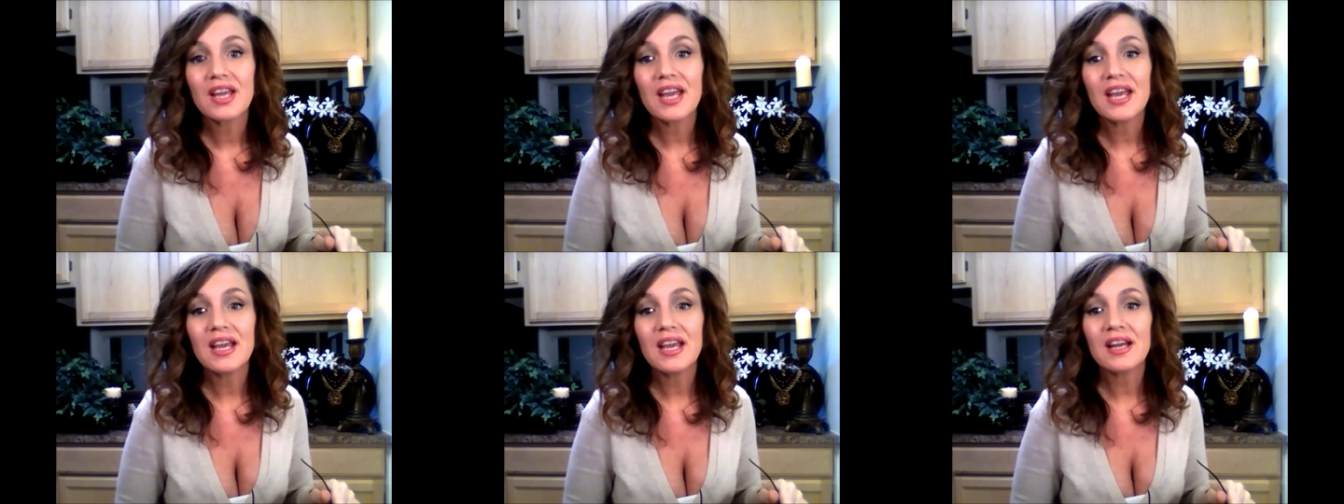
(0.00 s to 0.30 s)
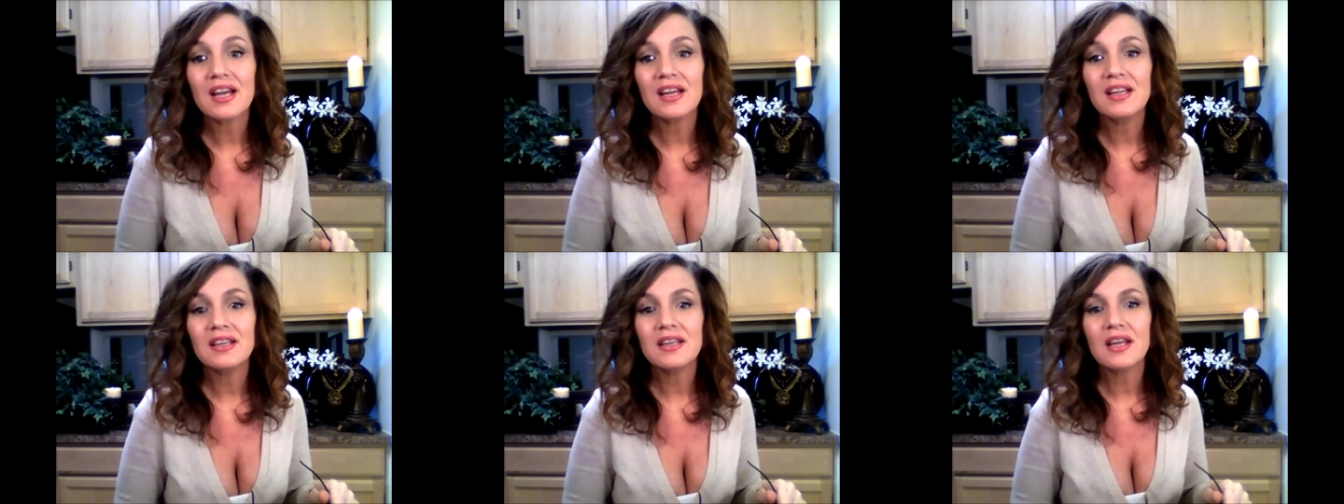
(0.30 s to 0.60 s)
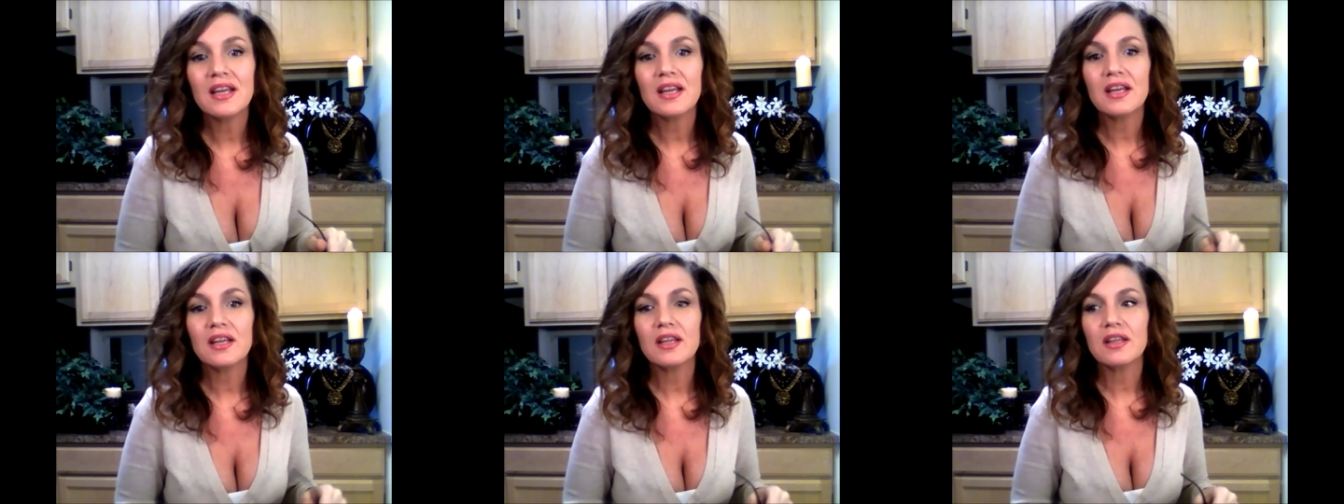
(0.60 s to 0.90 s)
And
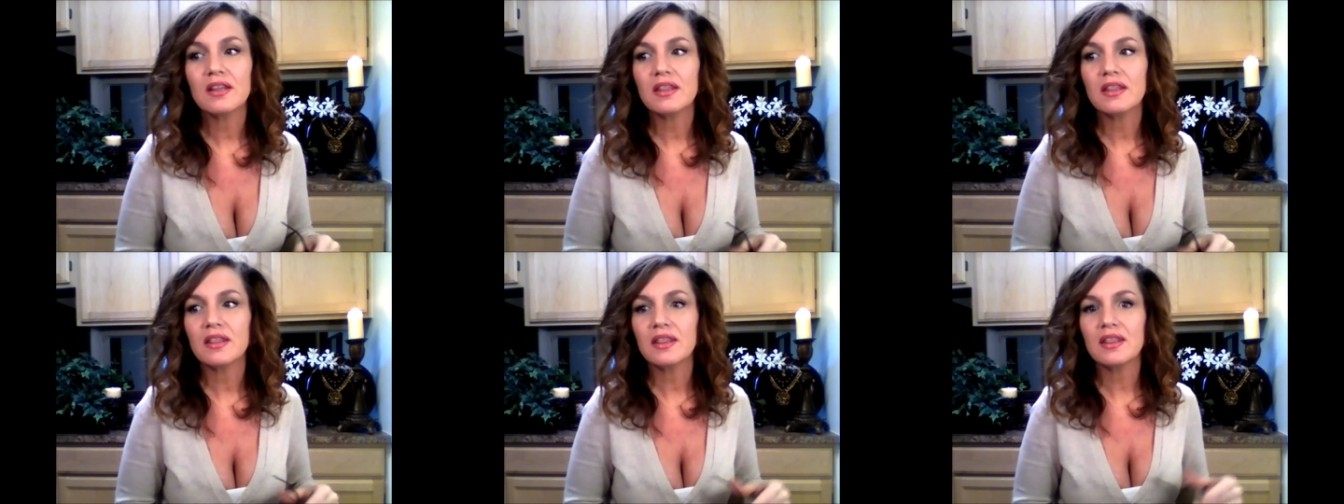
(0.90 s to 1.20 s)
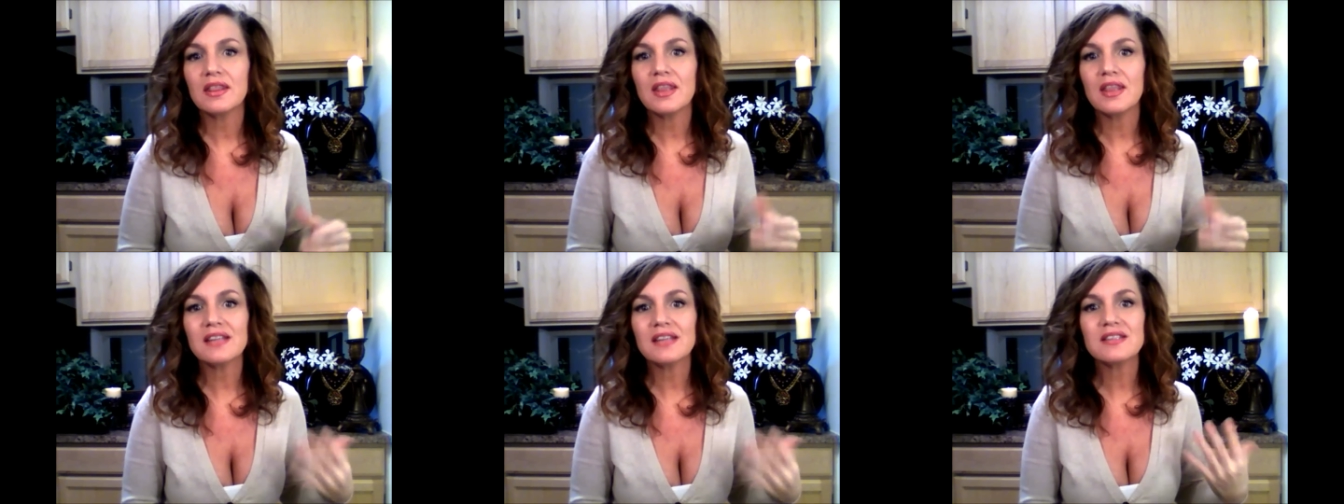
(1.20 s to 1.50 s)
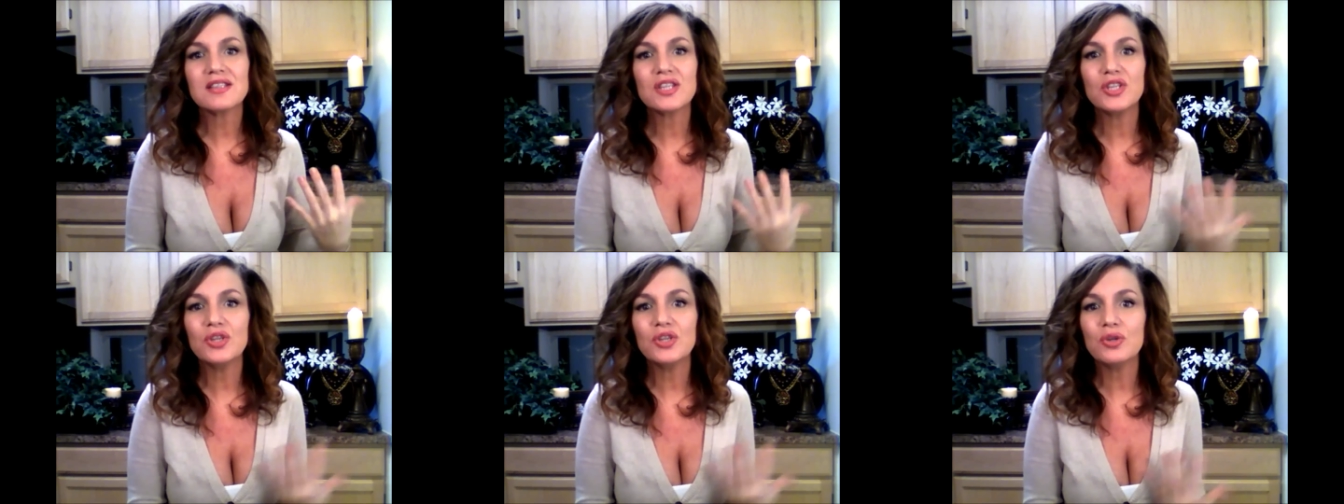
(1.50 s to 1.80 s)

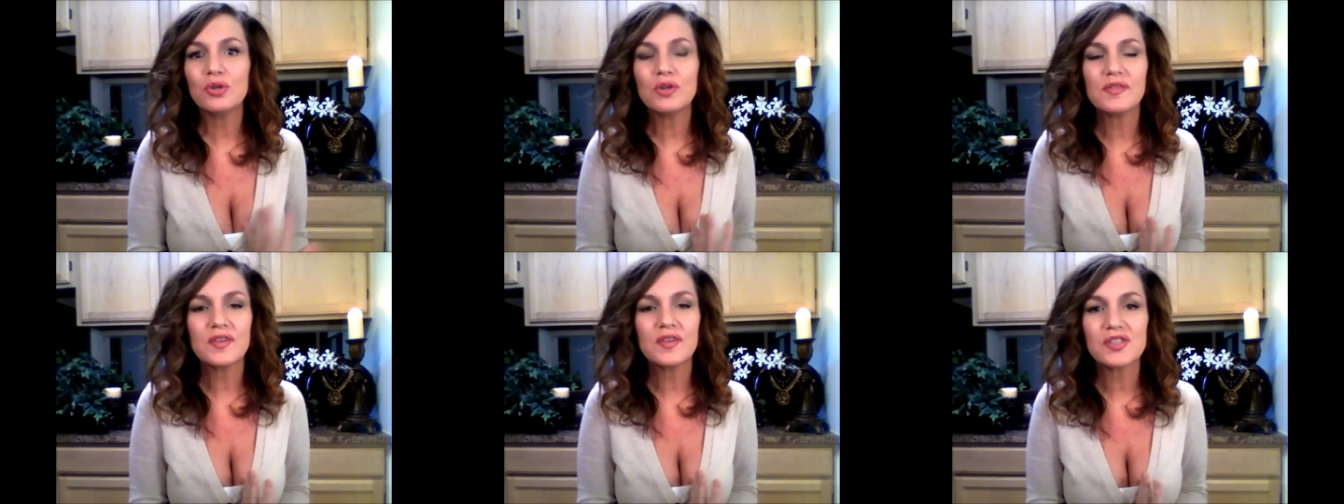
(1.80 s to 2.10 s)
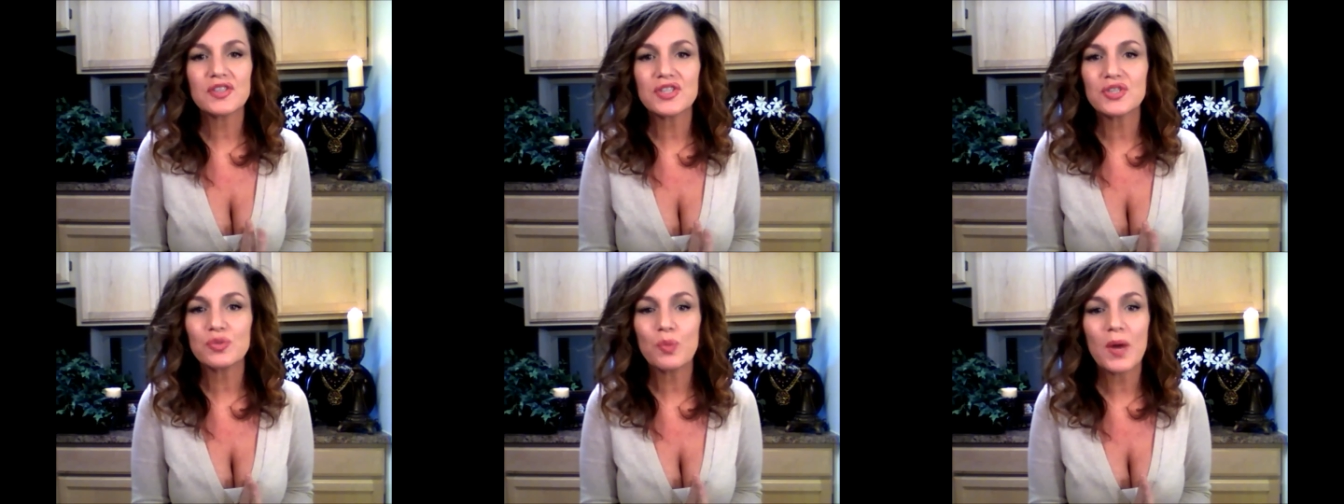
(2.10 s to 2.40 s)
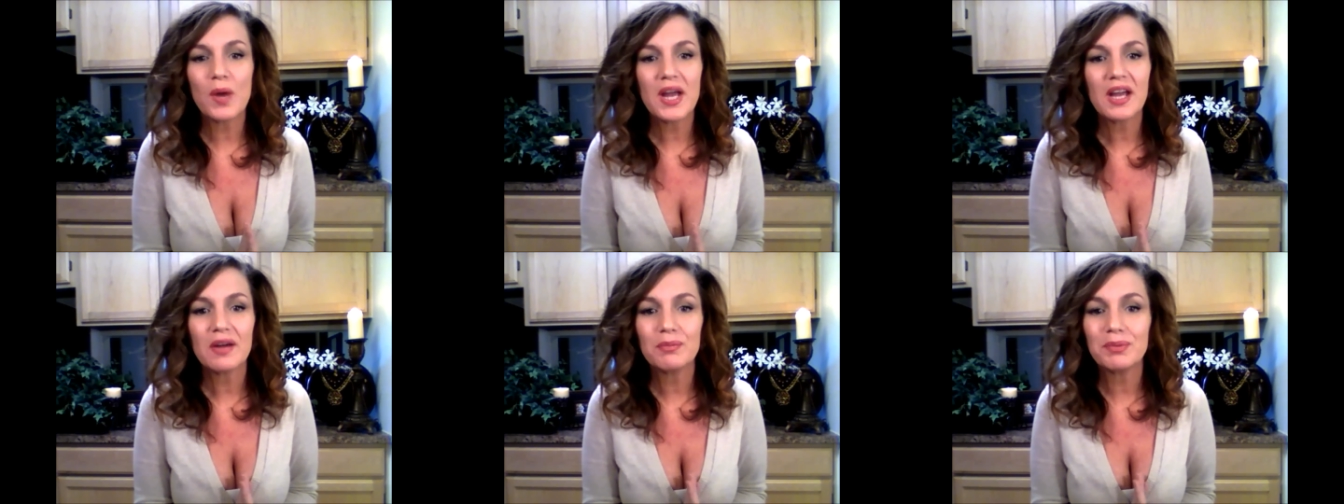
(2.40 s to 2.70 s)
that's the universe's
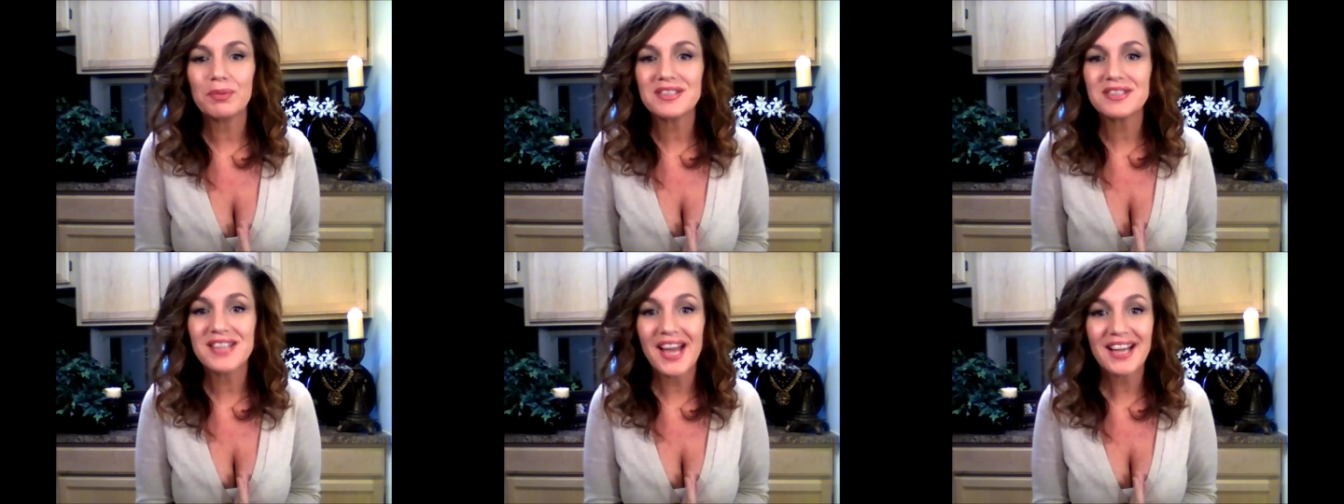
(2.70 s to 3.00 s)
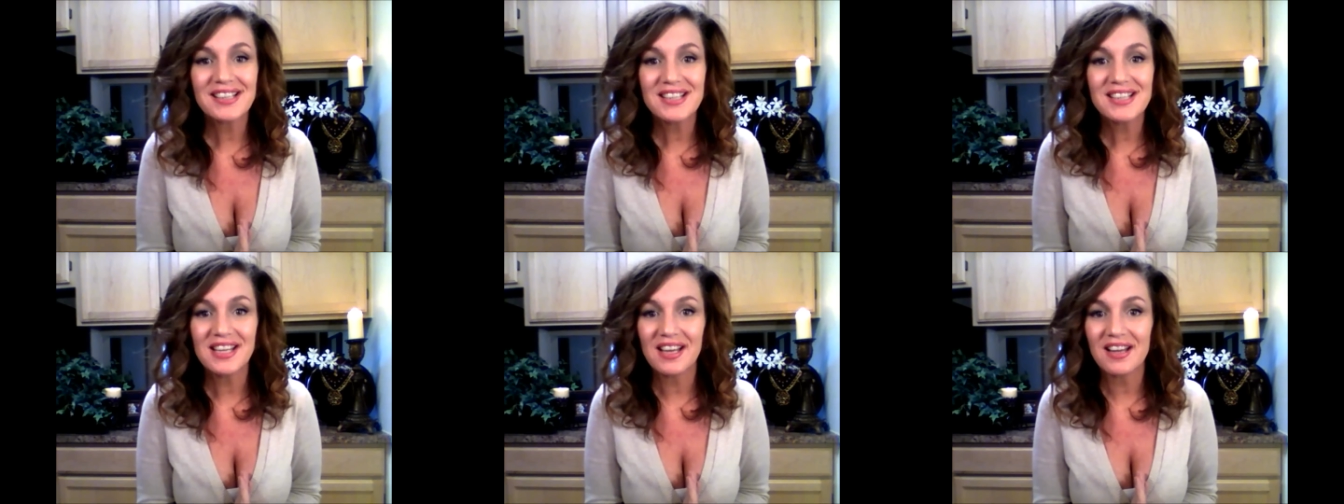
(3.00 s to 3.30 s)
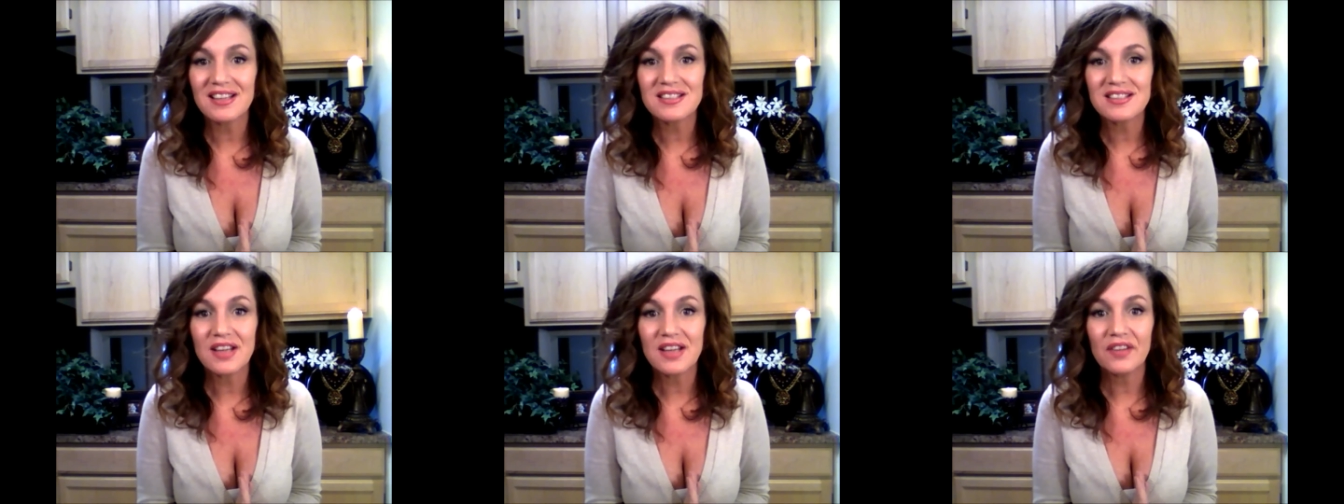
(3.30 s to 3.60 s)
way of protecting us,